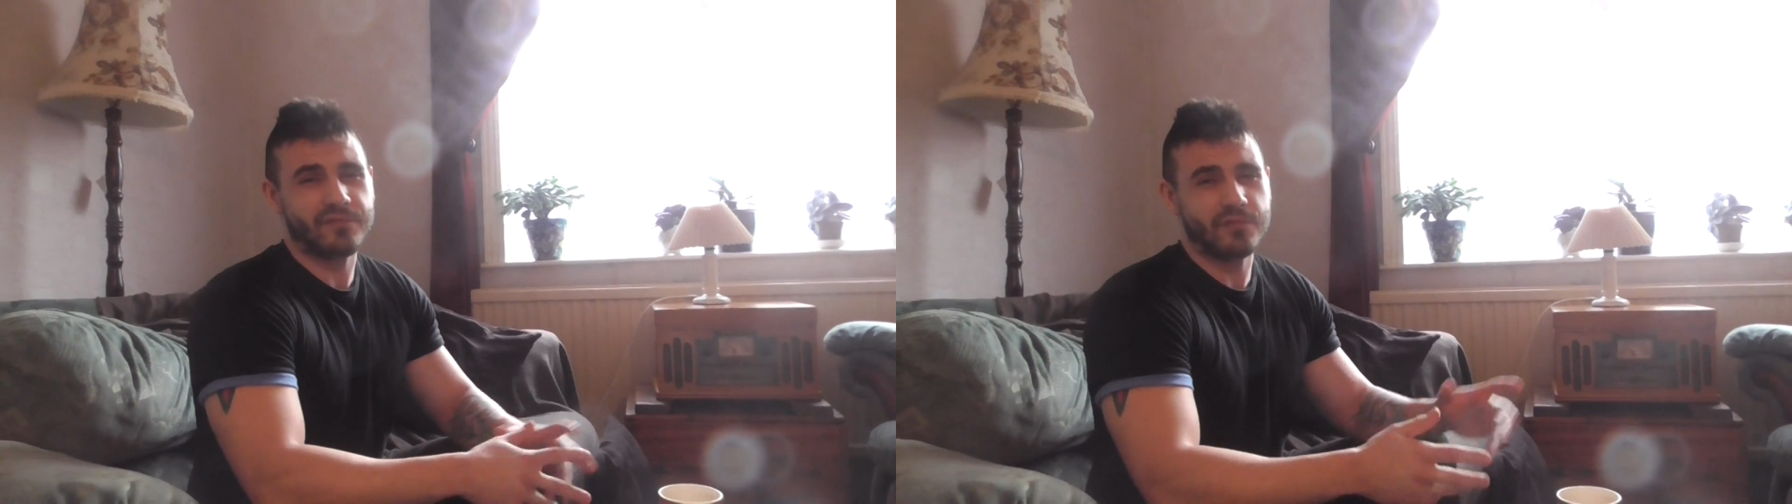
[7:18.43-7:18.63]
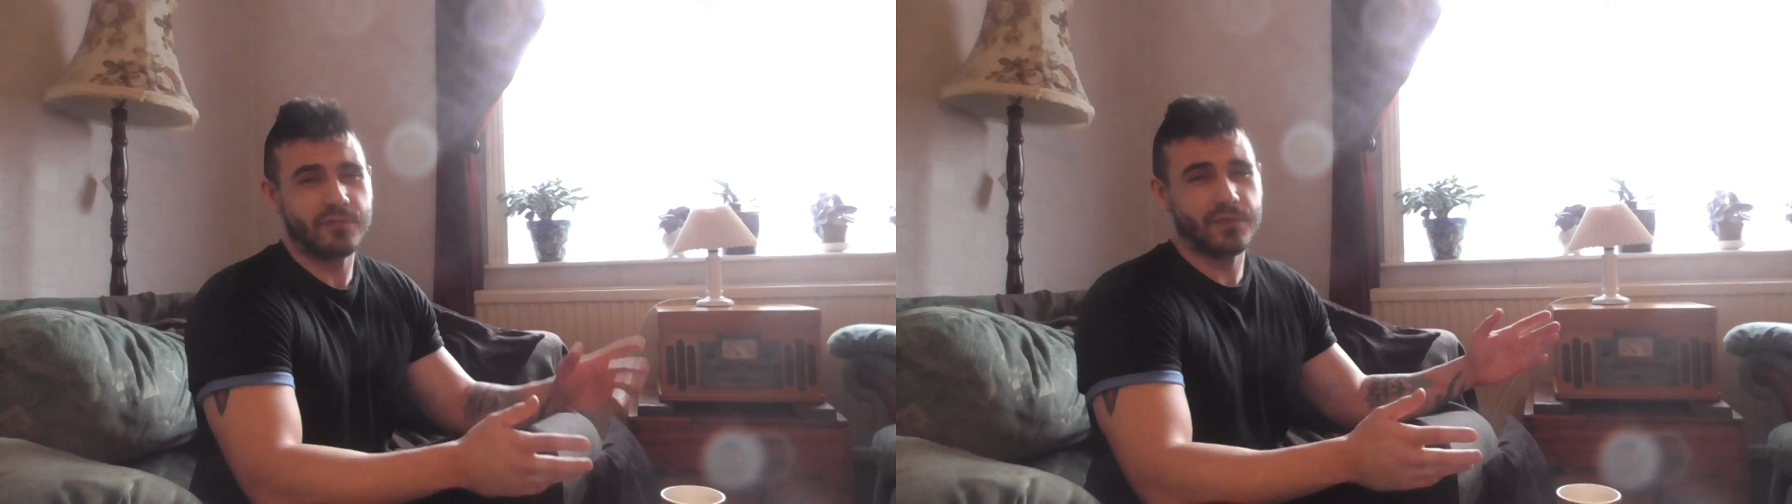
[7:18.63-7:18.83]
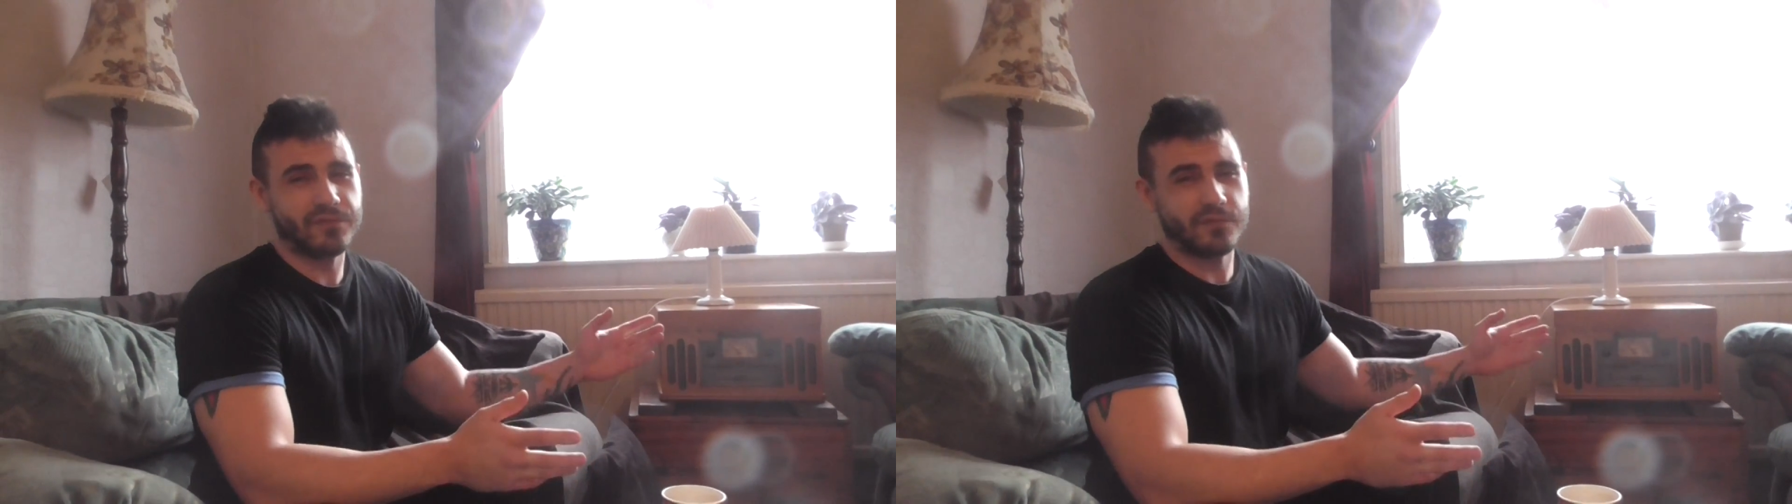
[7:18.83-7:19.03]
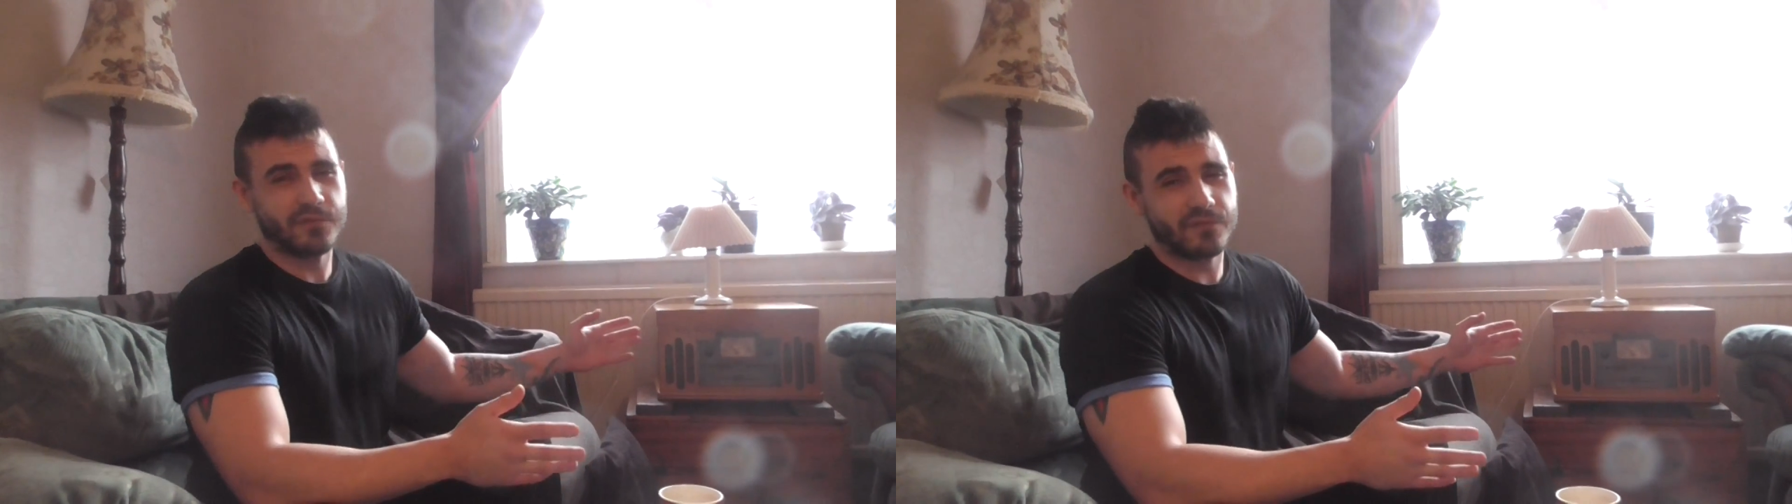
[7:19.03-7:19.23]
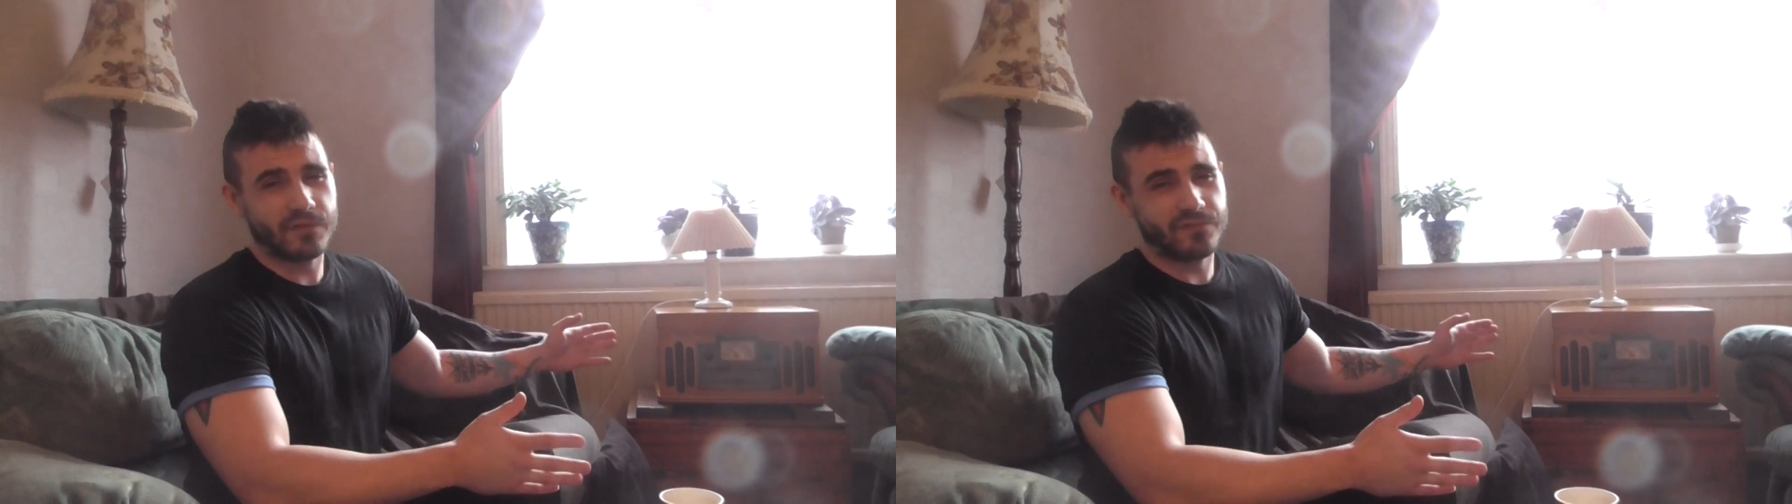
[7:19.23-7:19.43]

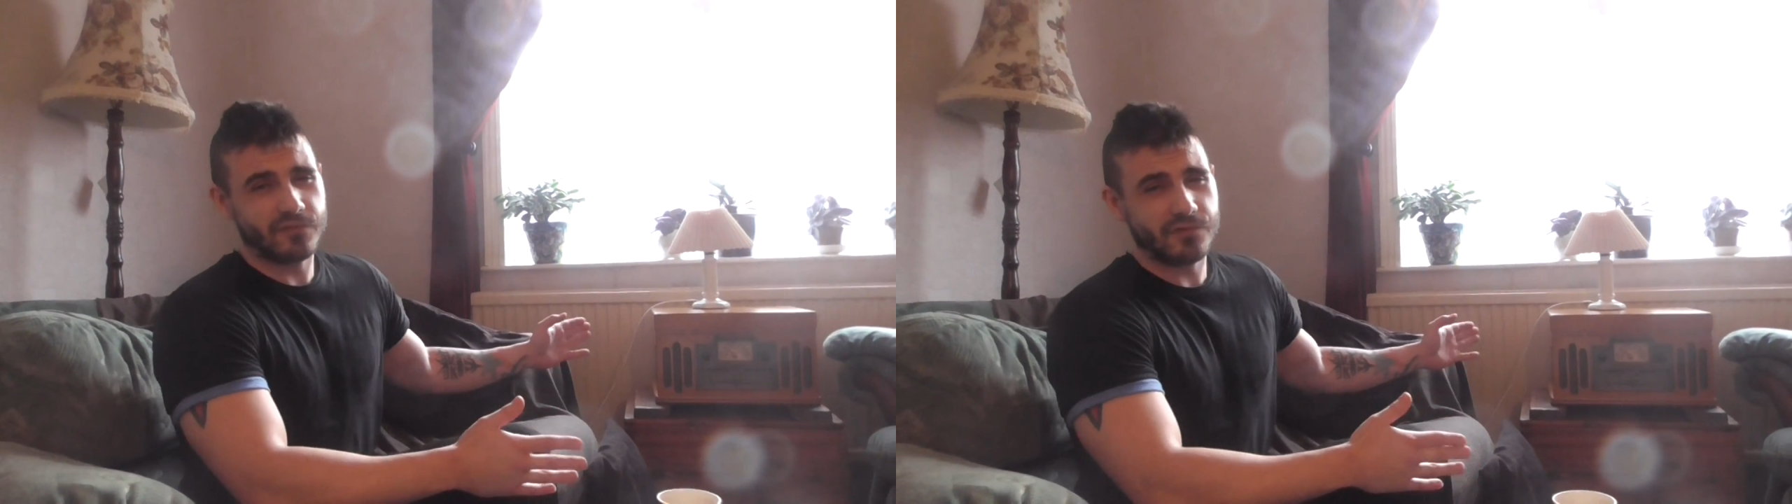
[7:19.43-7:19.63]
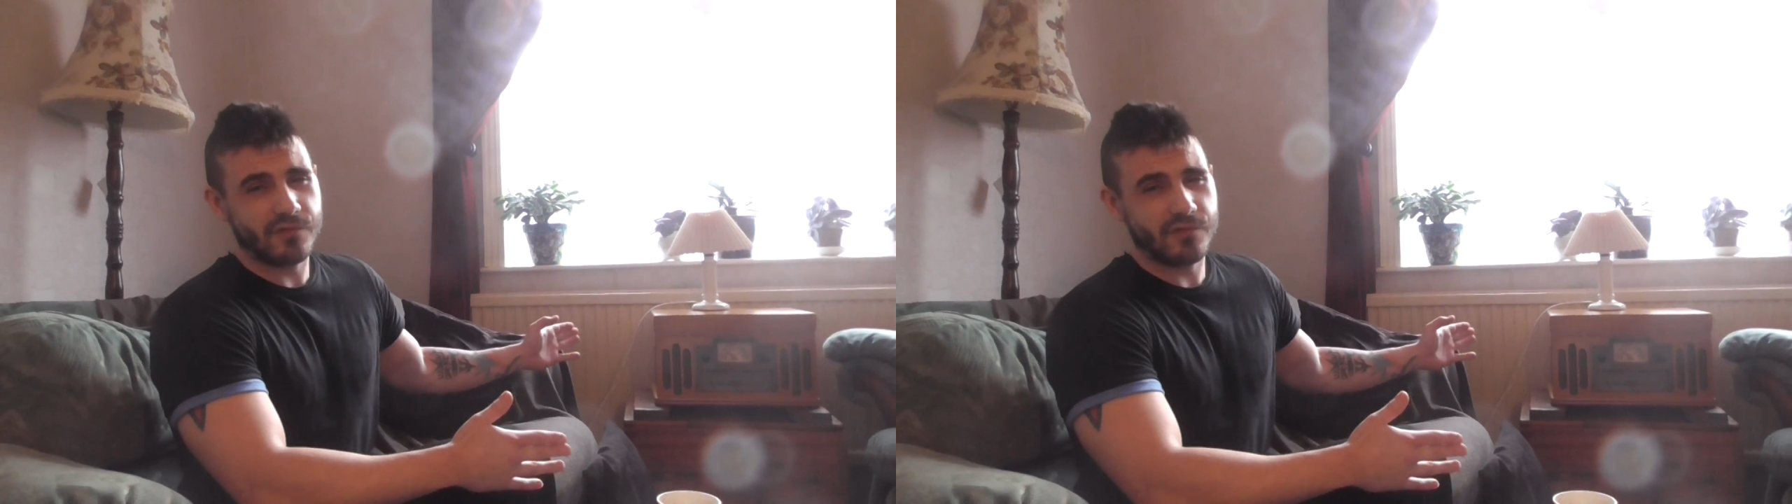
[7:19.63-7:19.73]
through